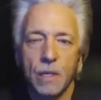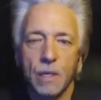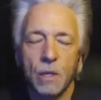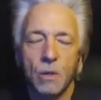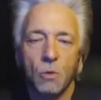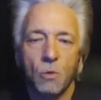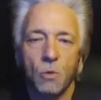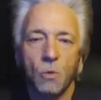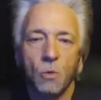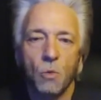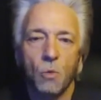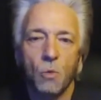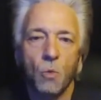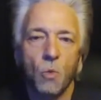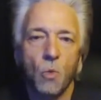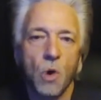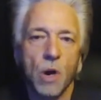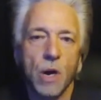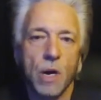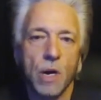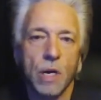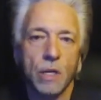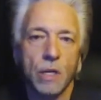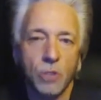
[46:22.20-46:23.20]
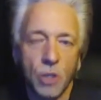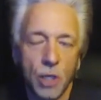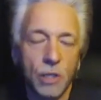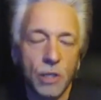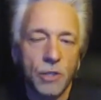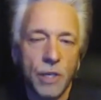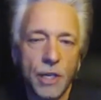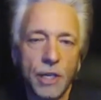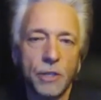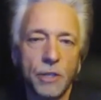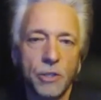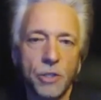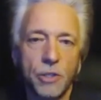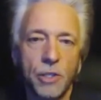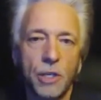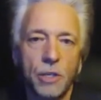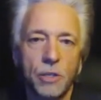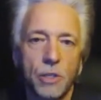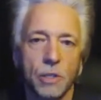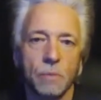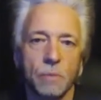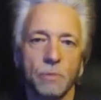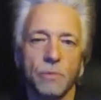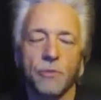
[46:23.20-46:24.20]
where it's going to take a
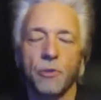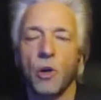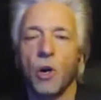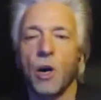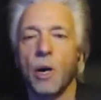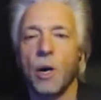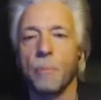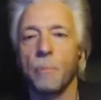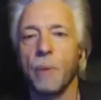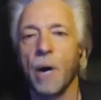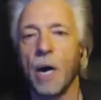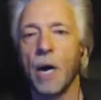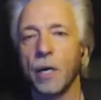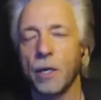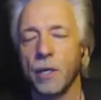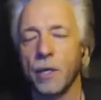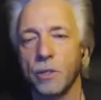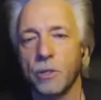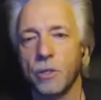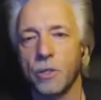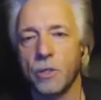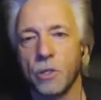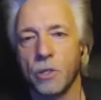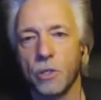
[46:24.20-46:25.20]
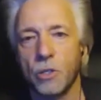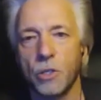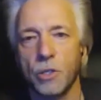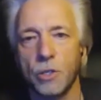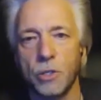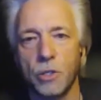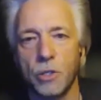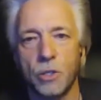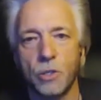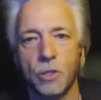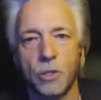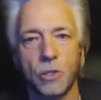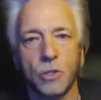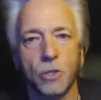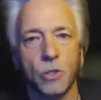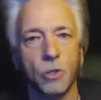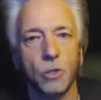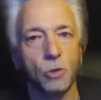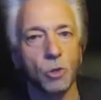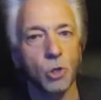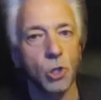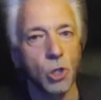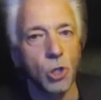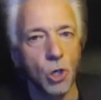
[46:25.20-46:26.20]
season for our bodies to
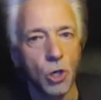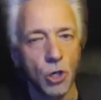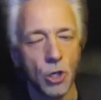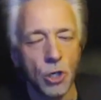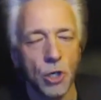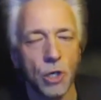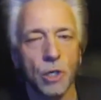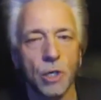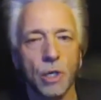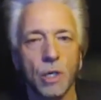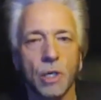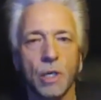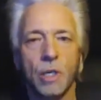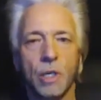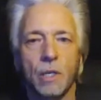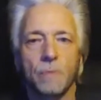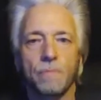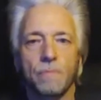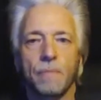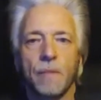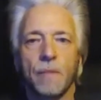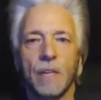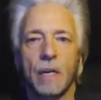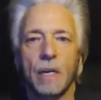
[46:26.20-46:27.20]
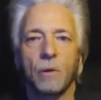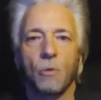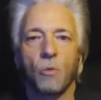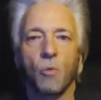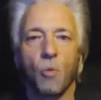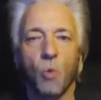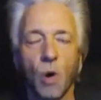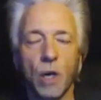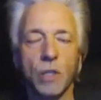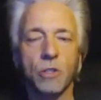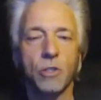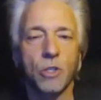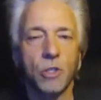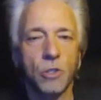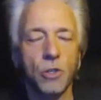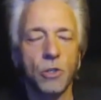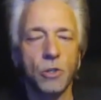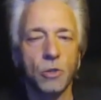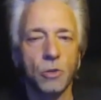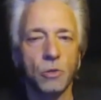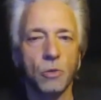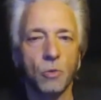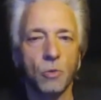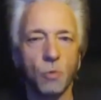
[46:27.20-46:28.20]
learn what to
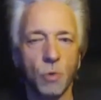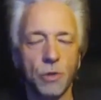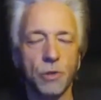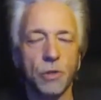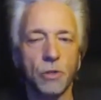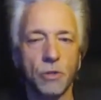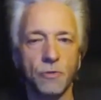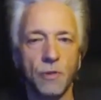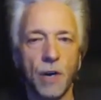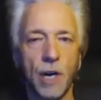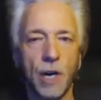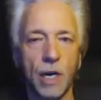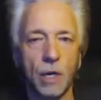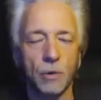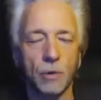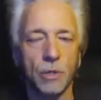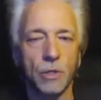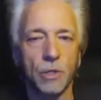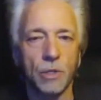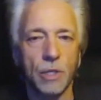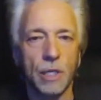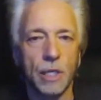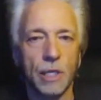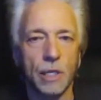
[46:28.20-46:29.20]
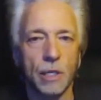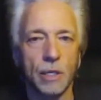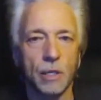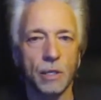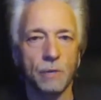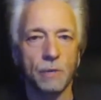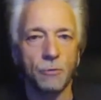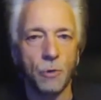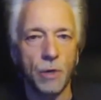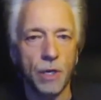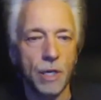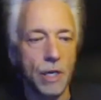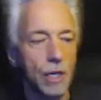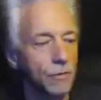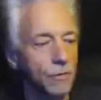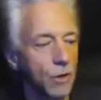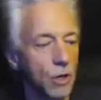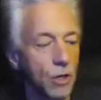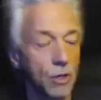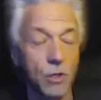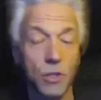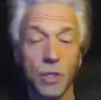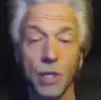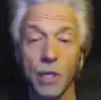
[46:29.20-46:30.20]
do with this virus. And if we give
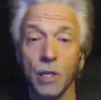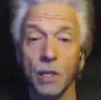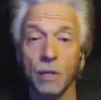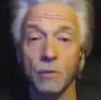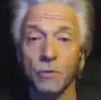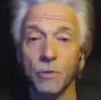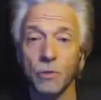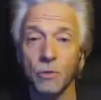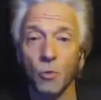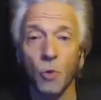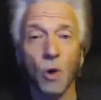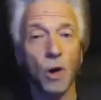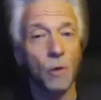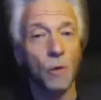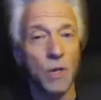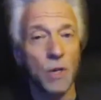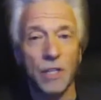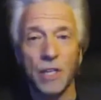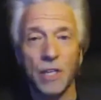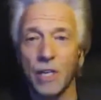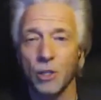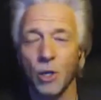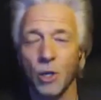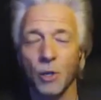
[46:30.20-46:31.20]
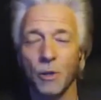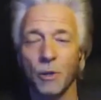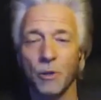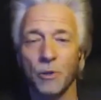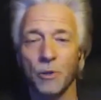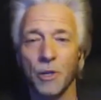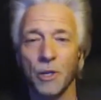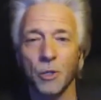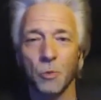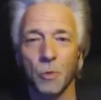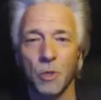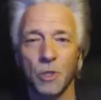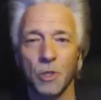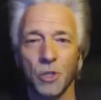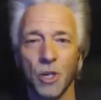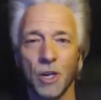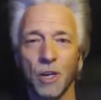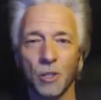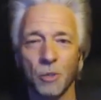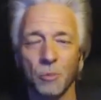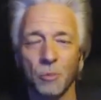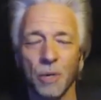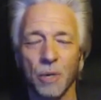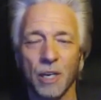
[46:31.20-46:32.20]
ourselves what we need, all the things we
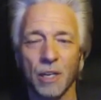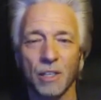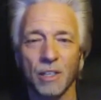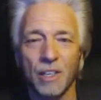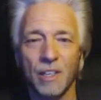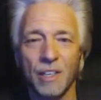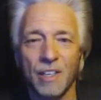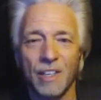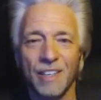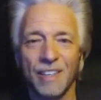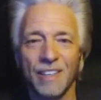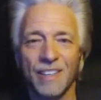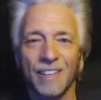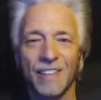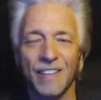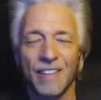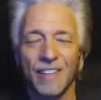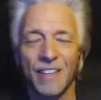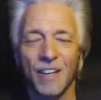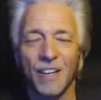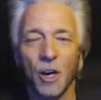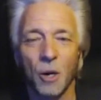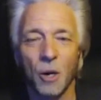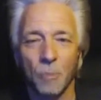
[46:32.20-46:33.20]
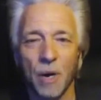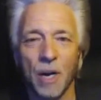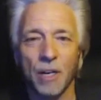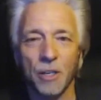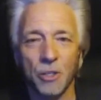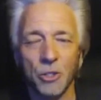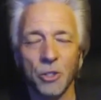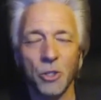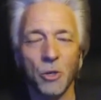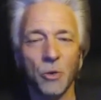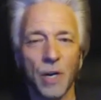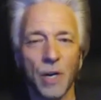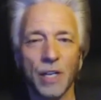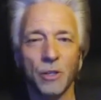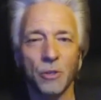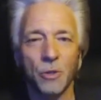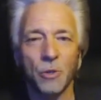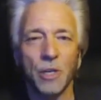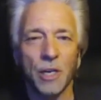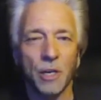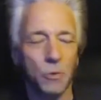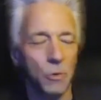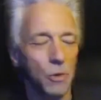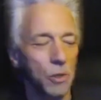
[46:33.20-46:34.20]
talked about, our bodies know how to do
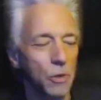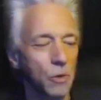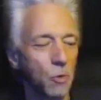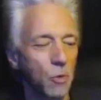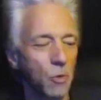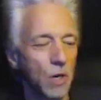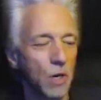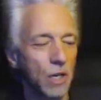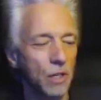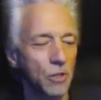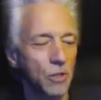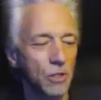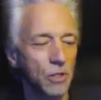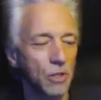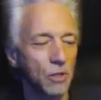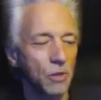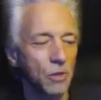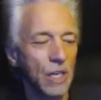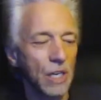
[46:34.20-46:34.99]
that really well. So